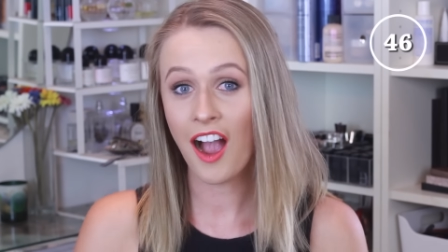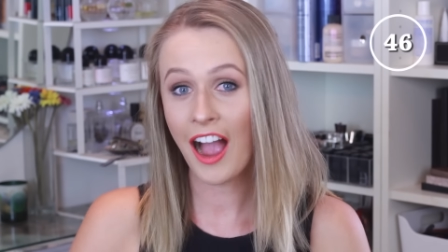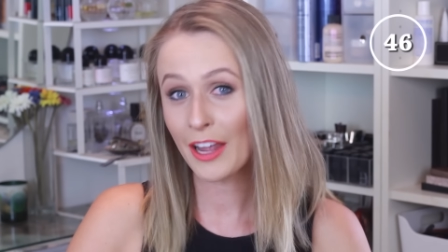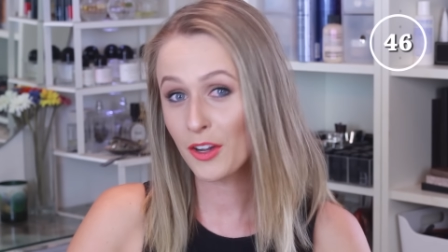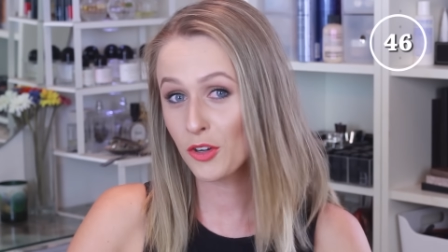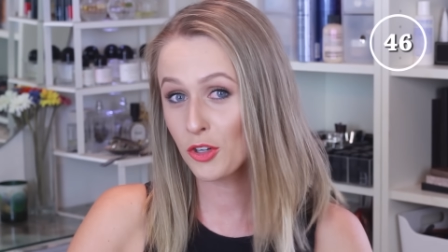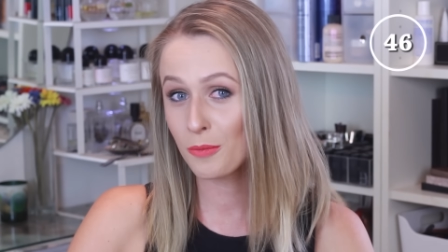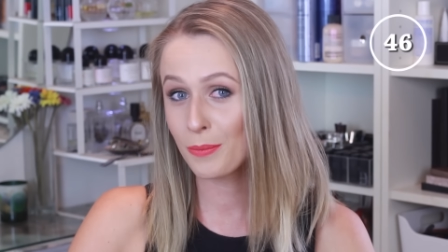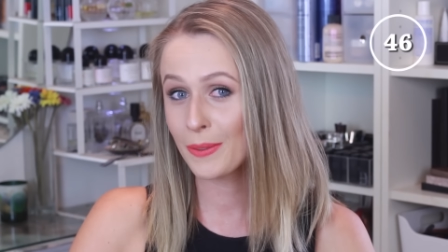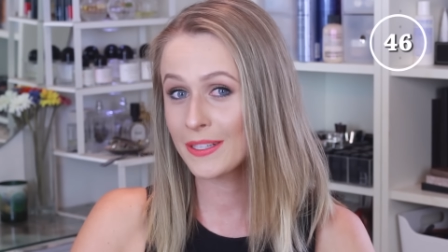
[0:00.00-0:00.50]
I
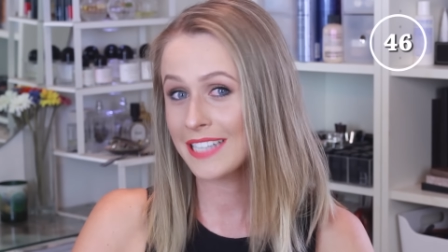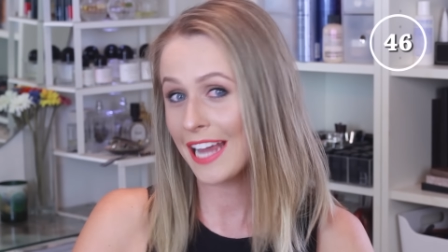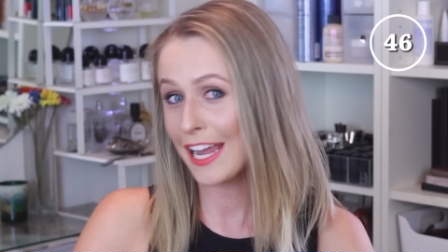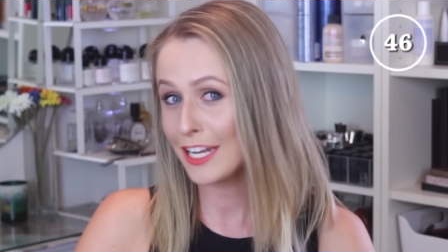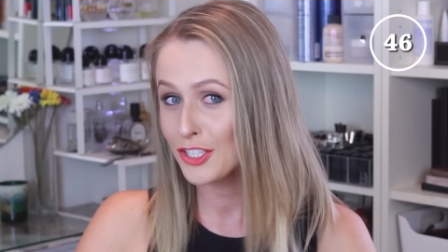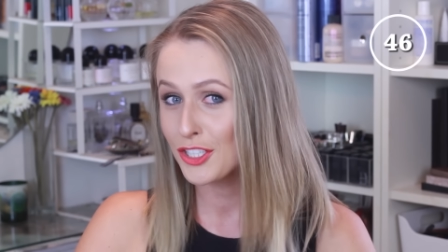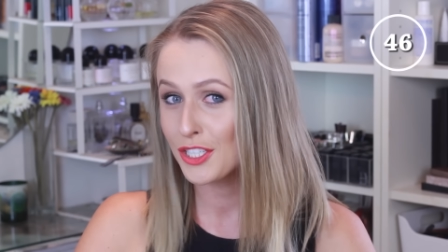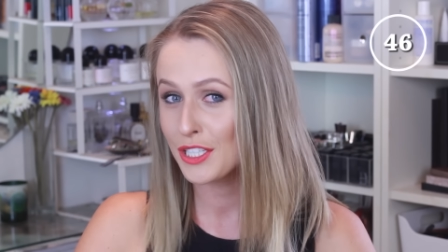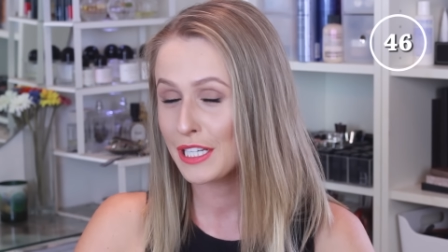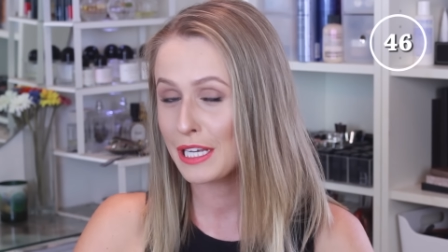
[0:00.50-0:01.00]
could
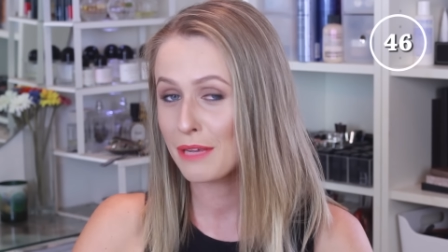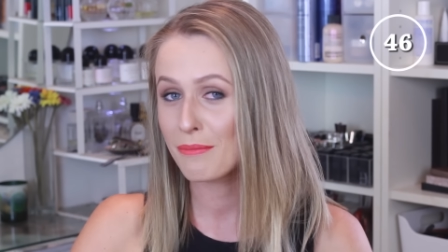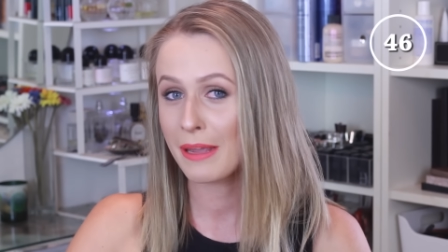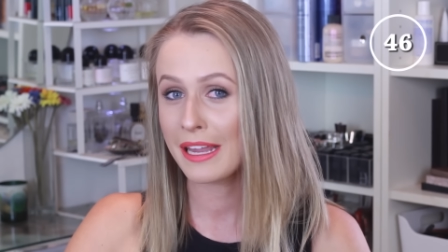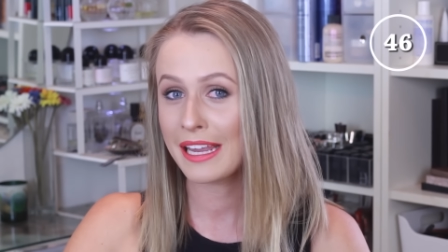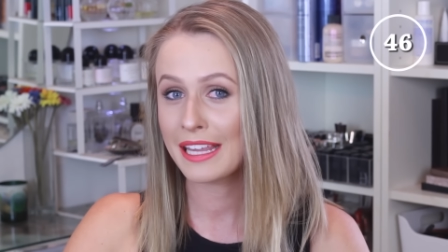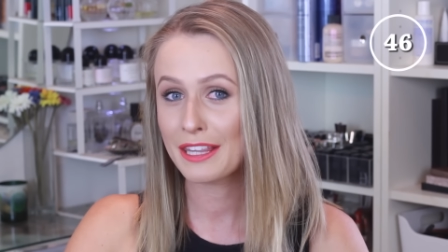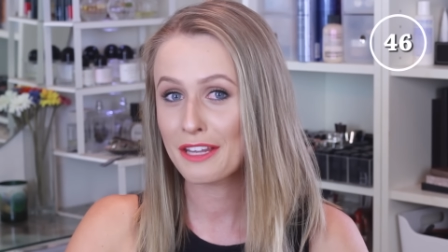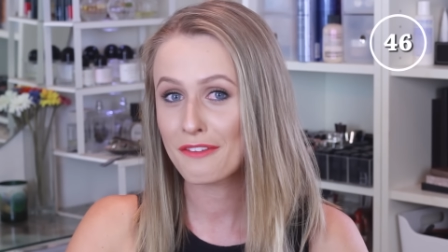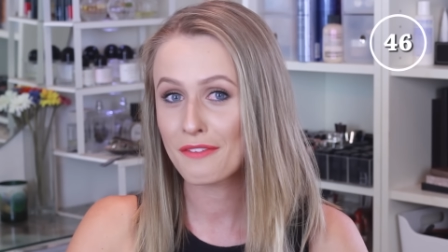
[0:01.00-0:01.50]
potentially
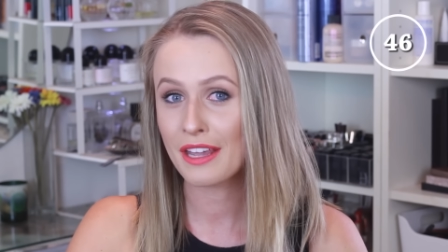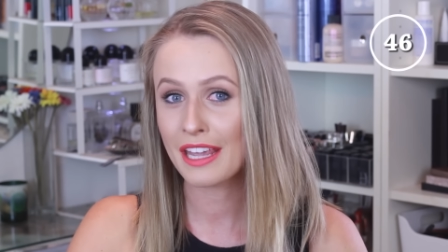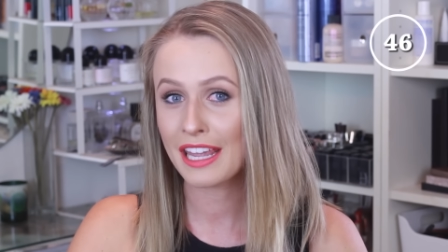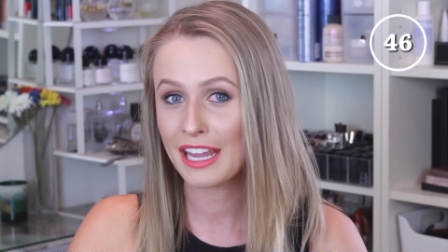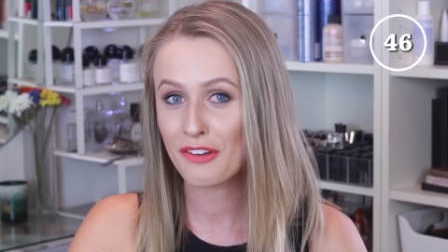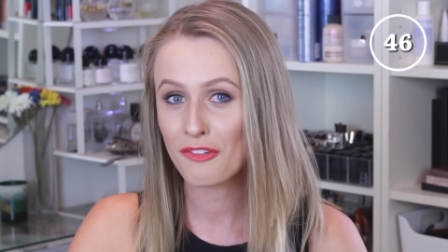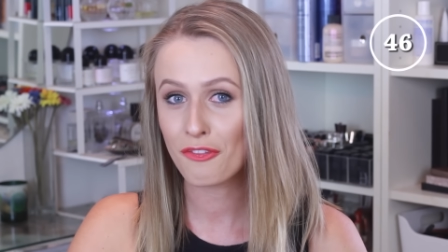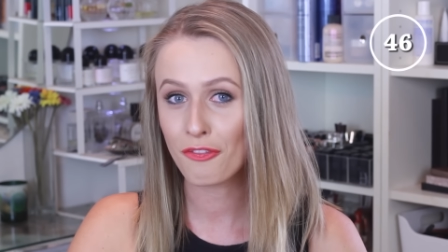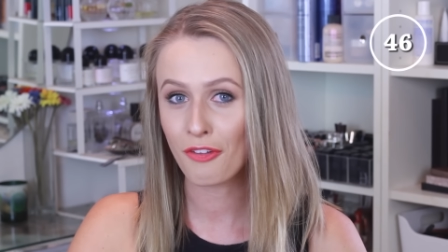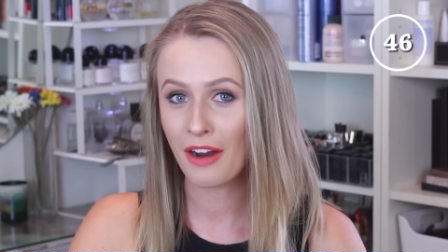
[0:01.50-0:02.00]
be living
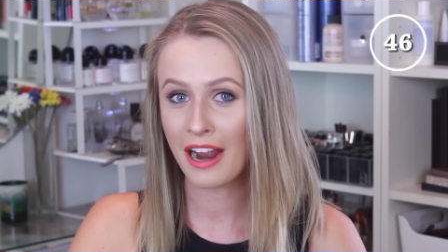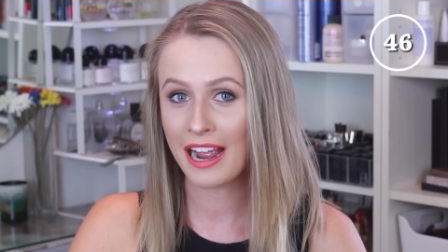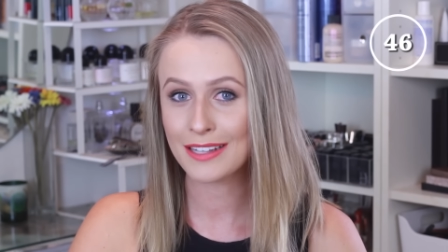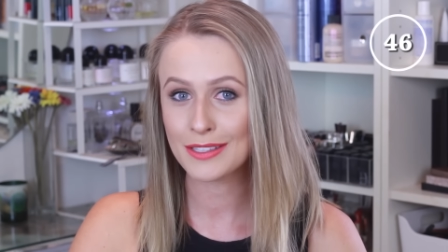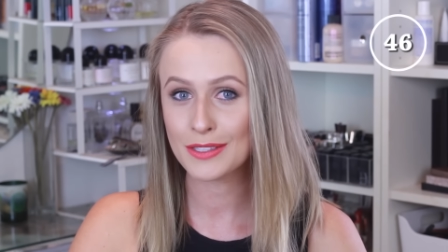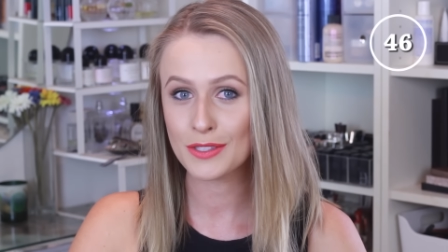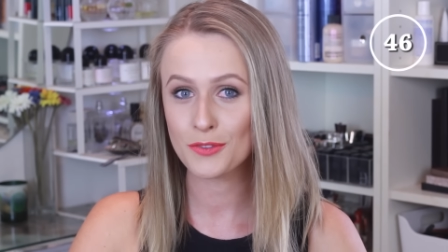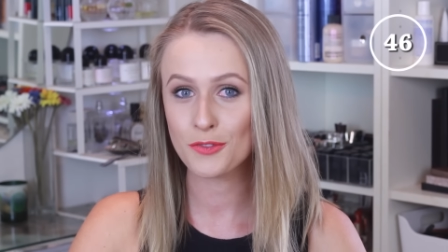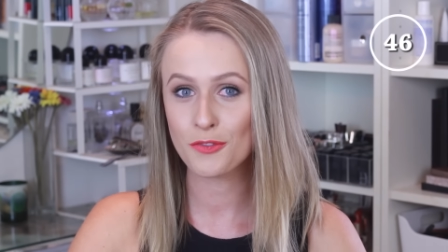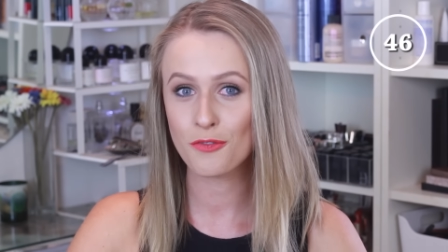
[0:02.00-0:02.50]
in
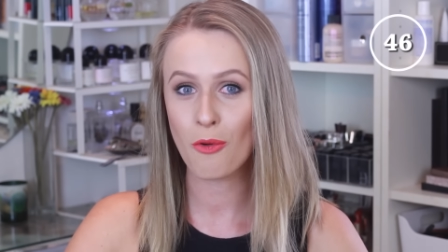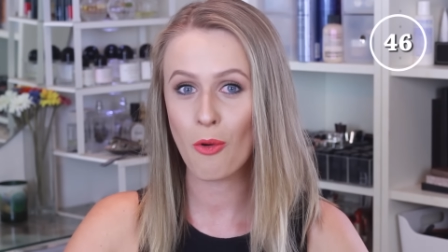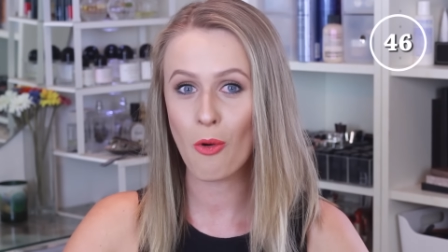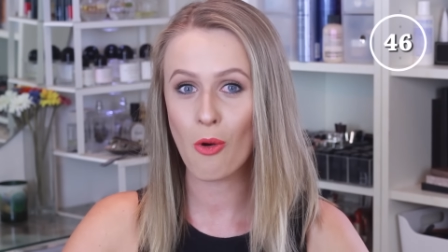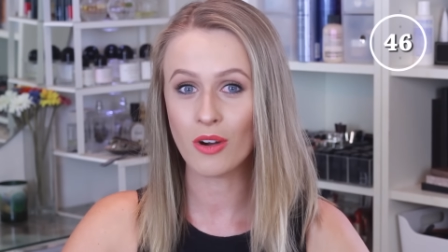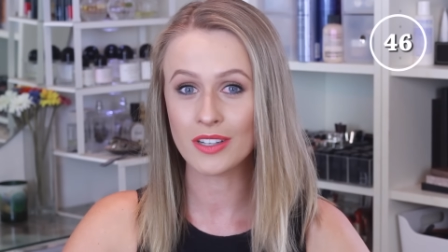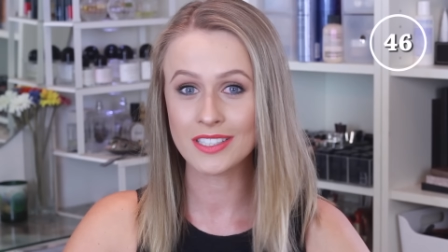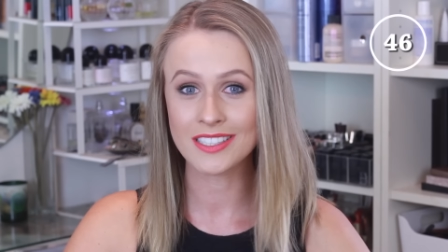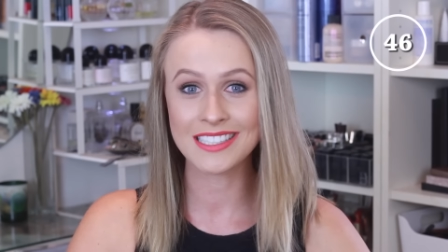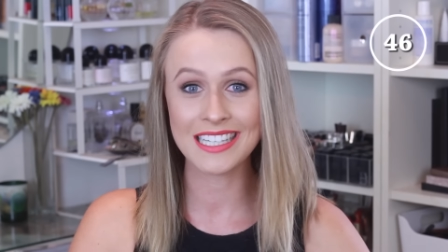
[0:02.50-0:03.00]
France
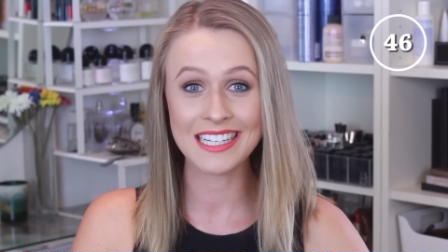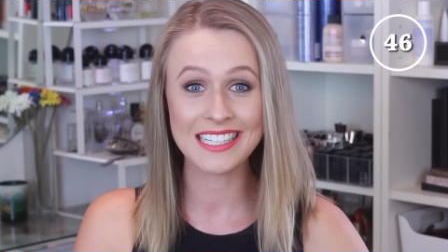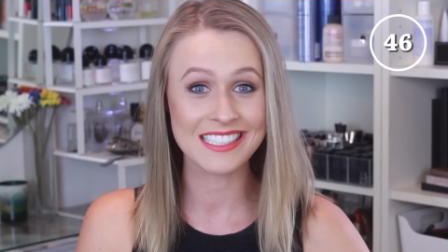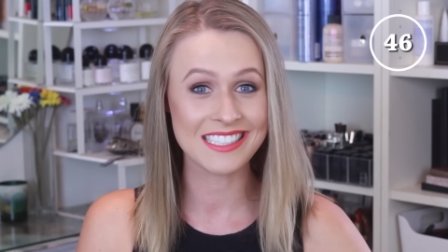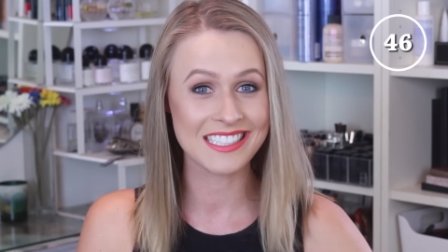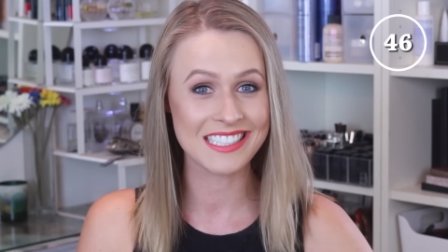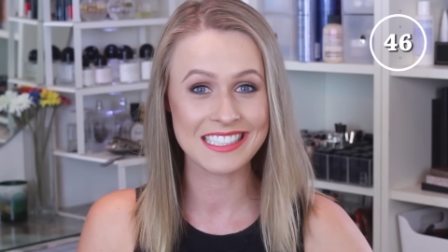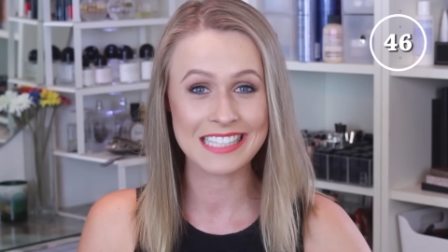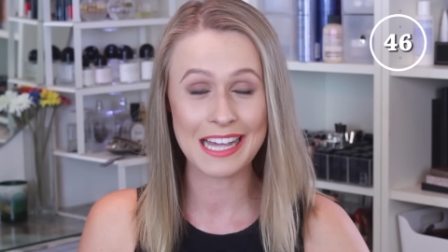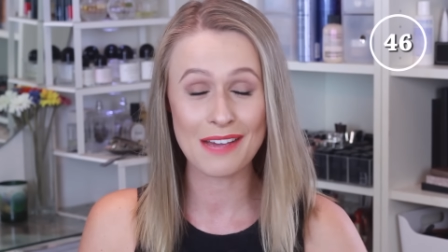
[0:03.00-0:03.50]
for
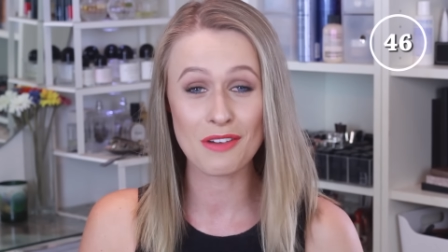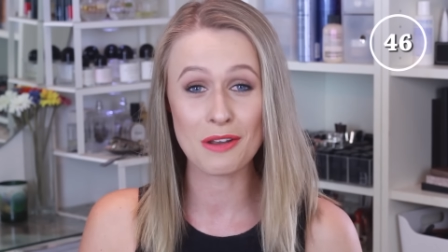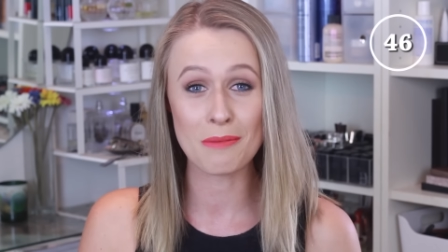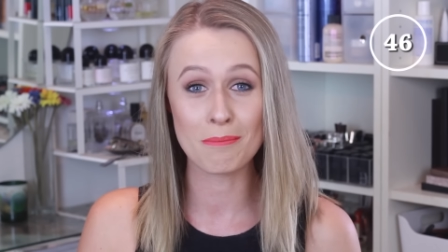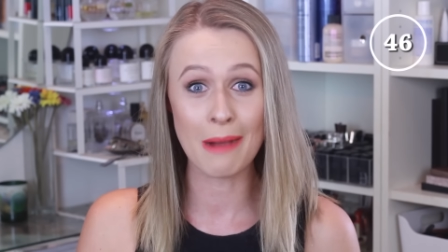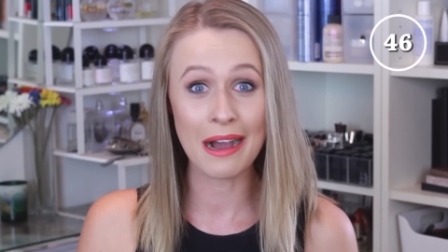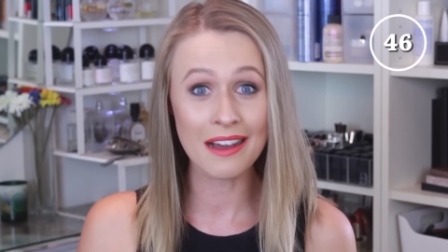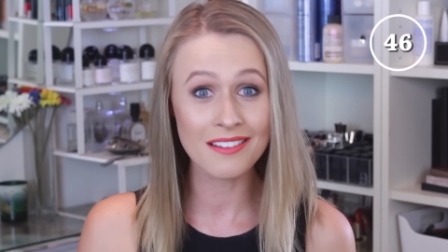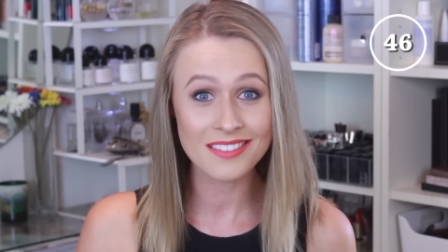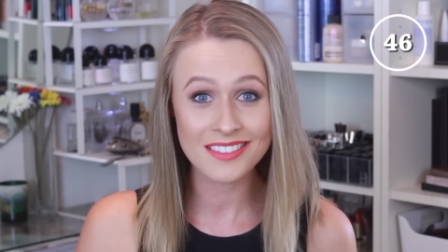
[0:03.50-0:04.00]
6 to
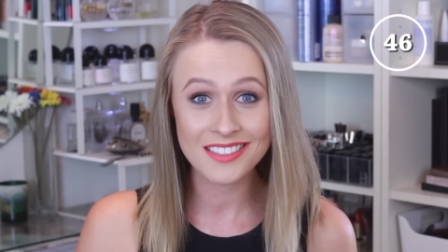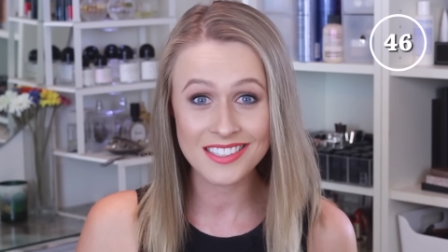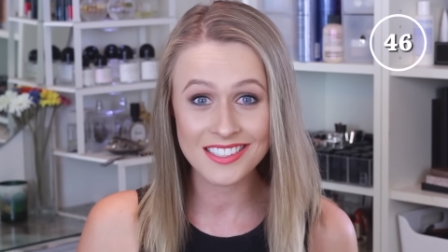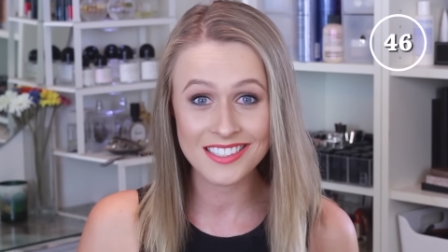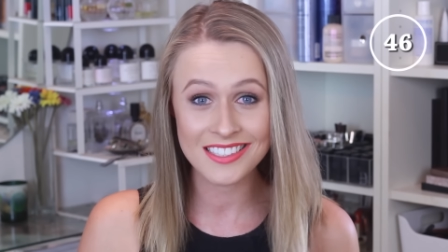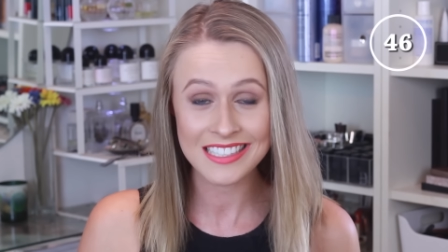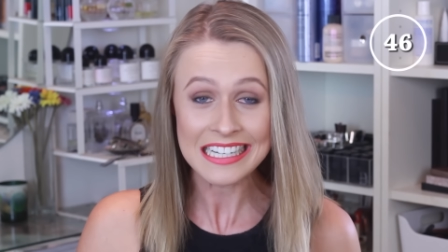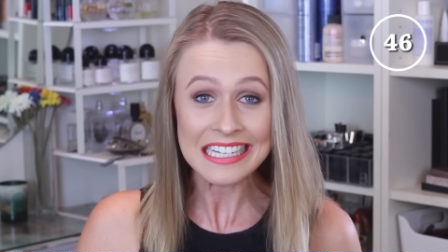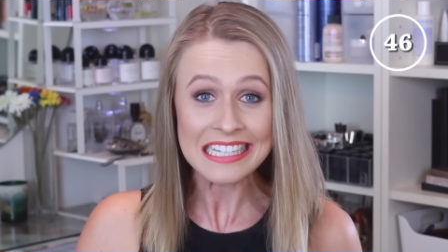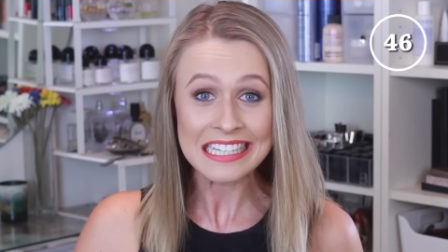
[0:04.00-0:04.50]
7
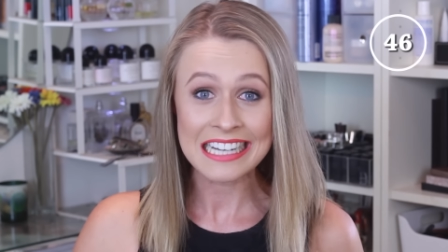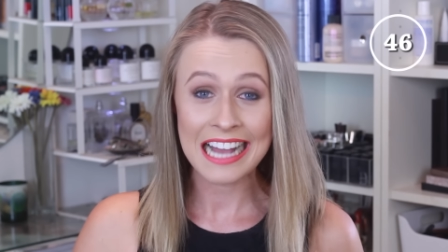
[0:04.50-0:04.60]
months.